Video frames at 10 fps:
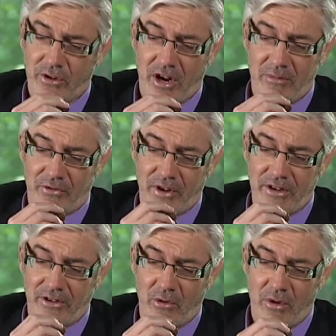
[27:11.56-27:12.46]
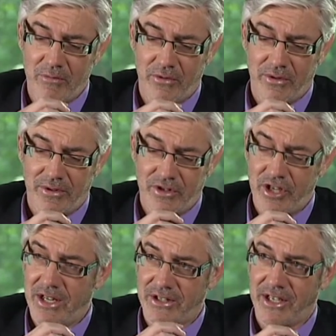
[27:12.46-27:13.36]
Crowe. I'm mm. afraid you've got one more
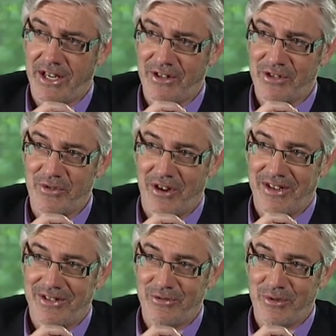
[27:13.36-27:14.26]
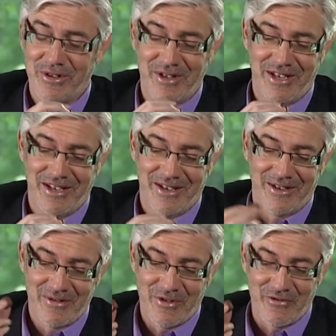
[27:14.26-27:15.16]
chance at getting this right to win the uh,
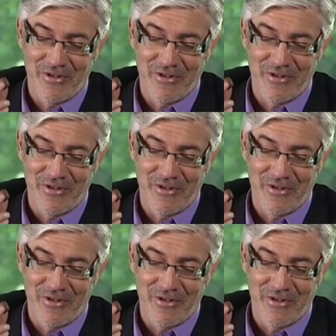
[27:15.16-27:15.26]
the